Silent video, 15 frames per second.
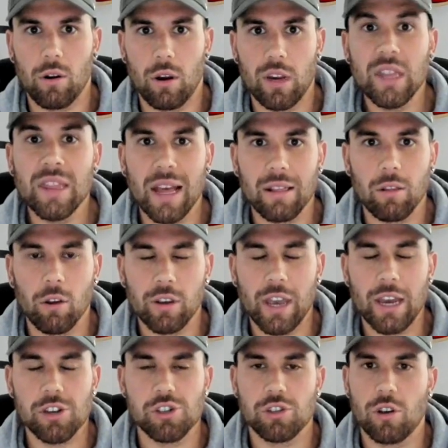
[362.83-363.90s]
in that
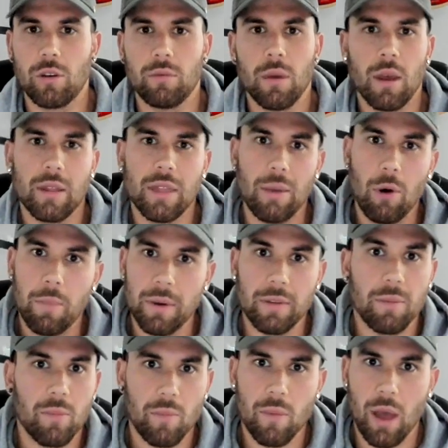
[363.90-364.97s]
location. So there might
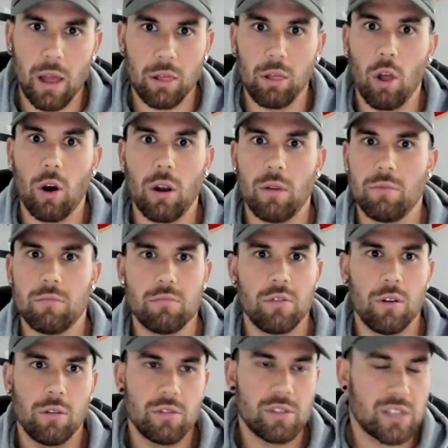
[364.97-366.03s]
be a lot of
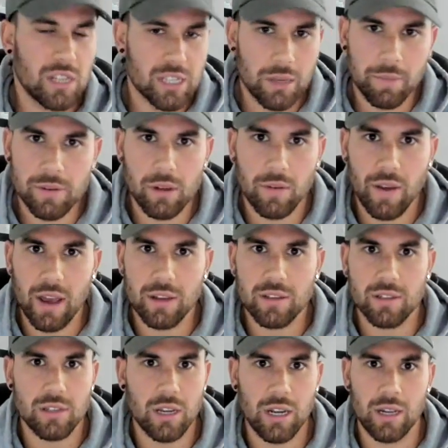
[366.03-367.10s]
60% of
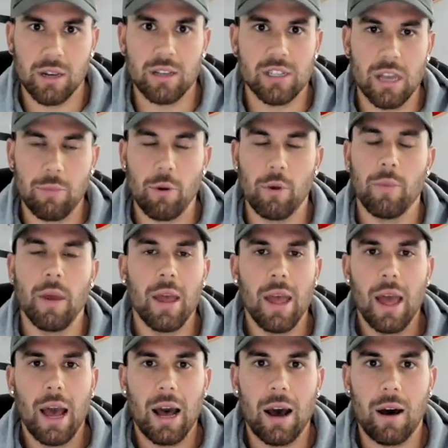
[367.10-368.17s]
houses in a suburb
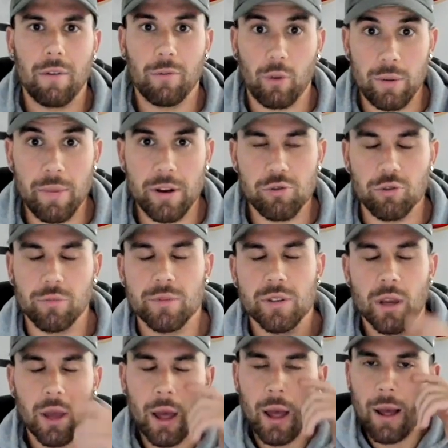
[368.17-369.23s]
are 3
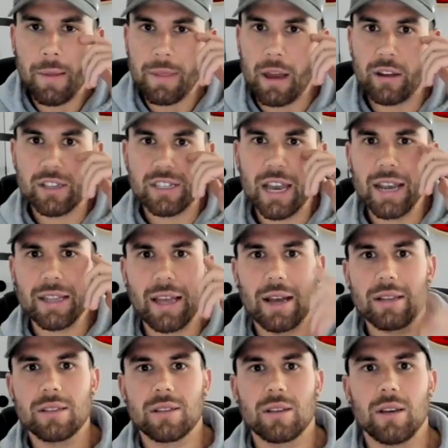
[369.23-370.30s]
bedrooms. Now, in saying
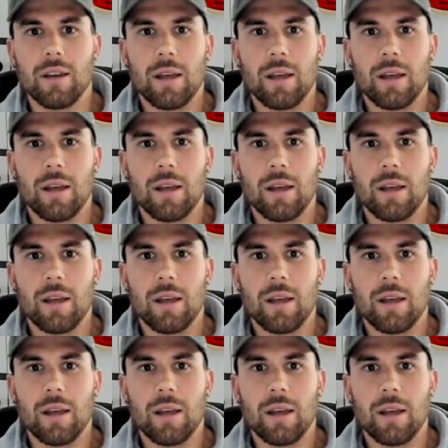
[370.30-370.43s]
that,